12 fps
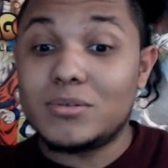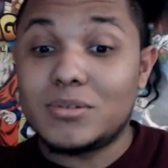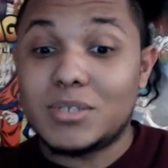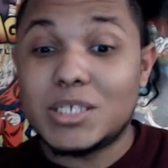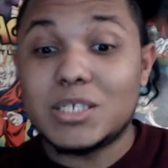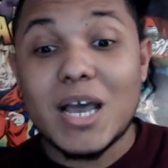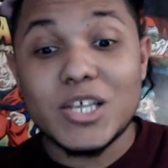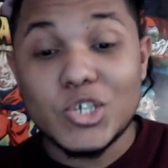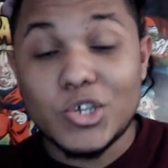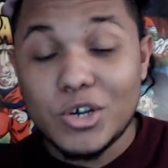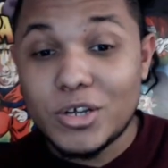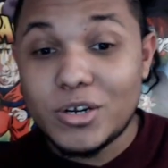this guy's
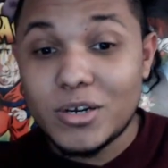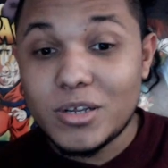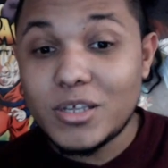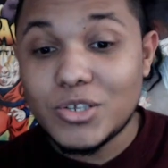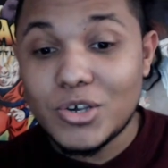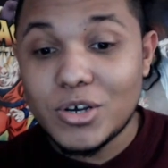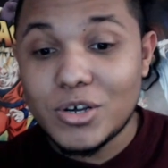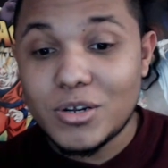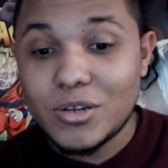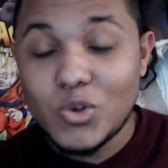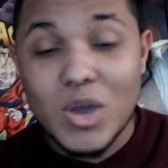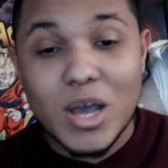good. He's good.
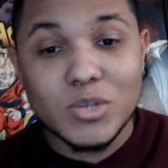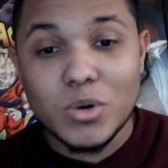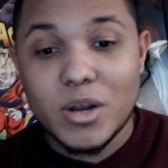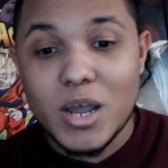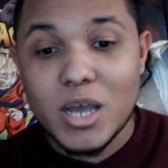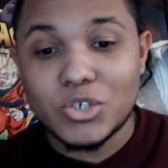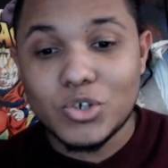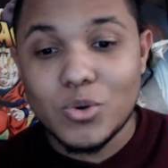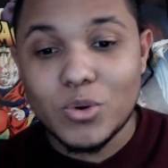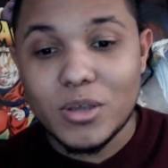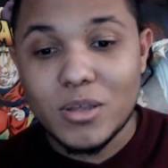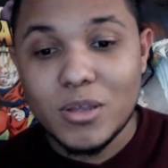You guys were not
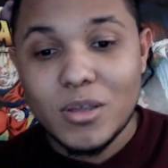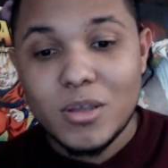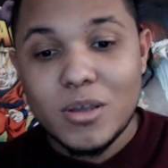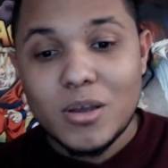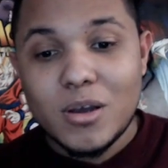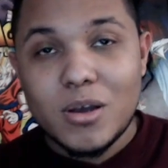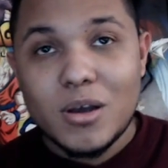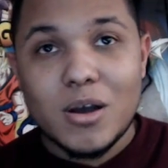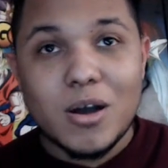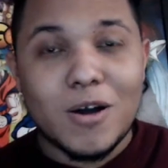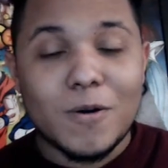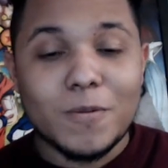joking.
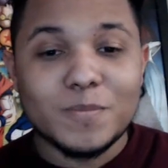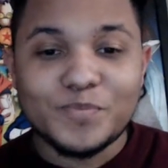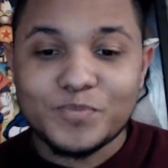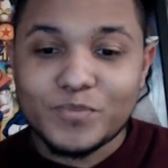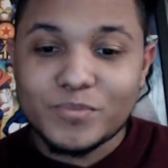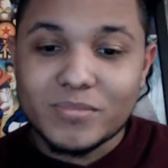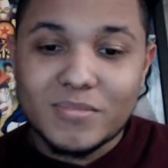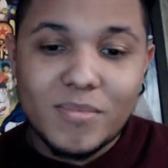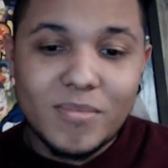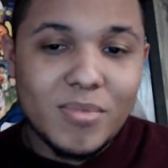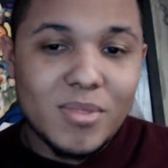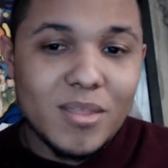
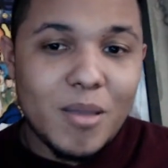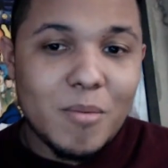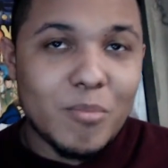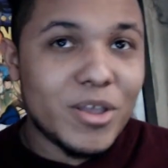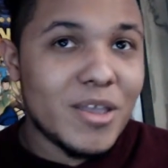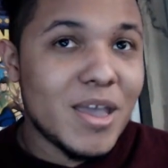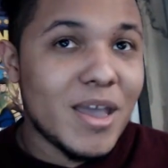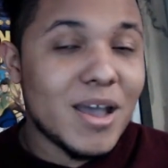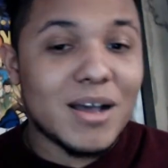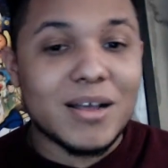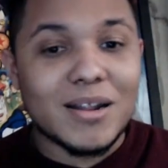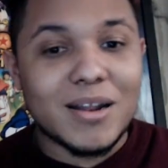But yeah,
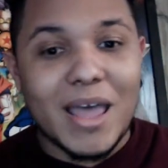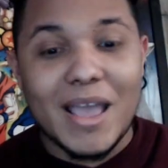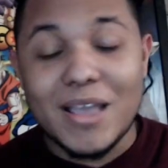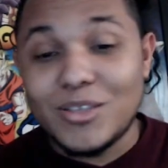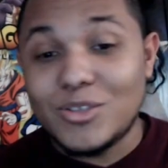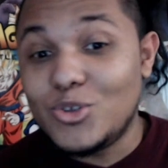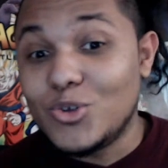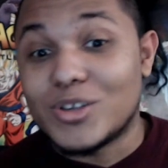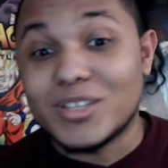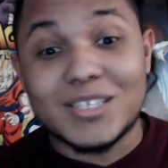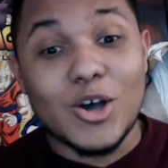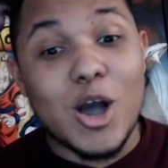like, you could
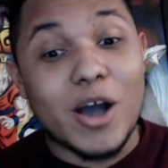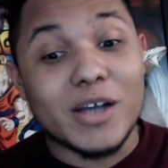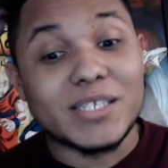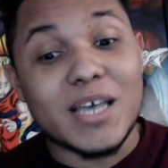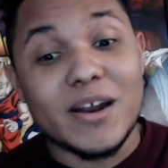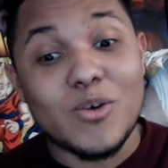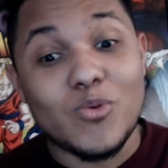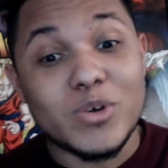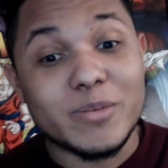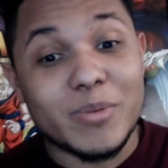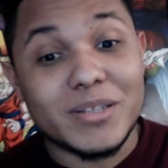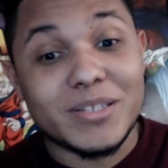tell how excited I was
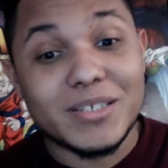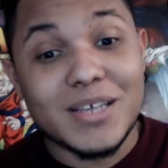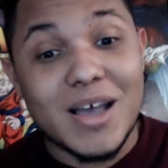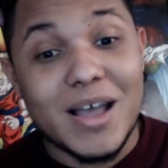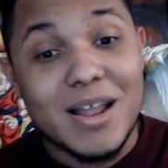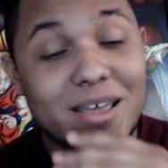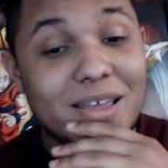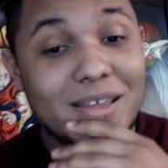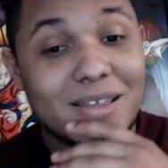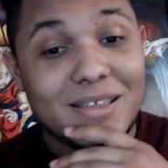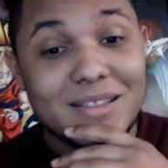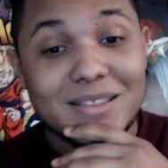about this guy. Like,
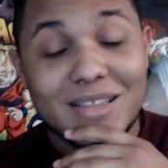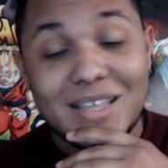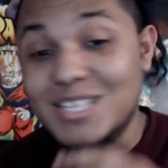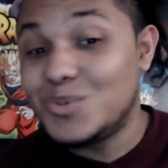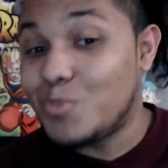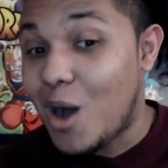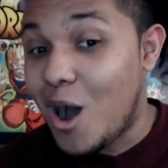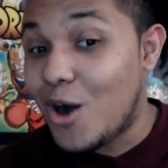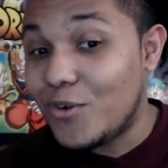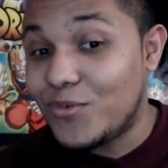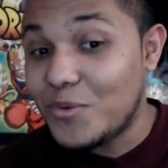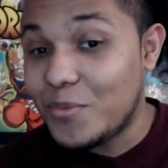he's
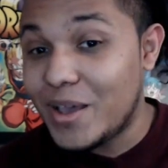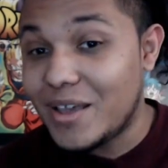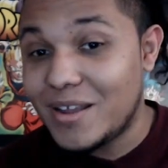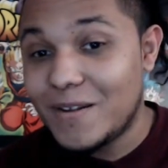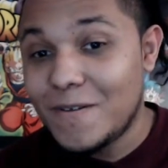powerful, man.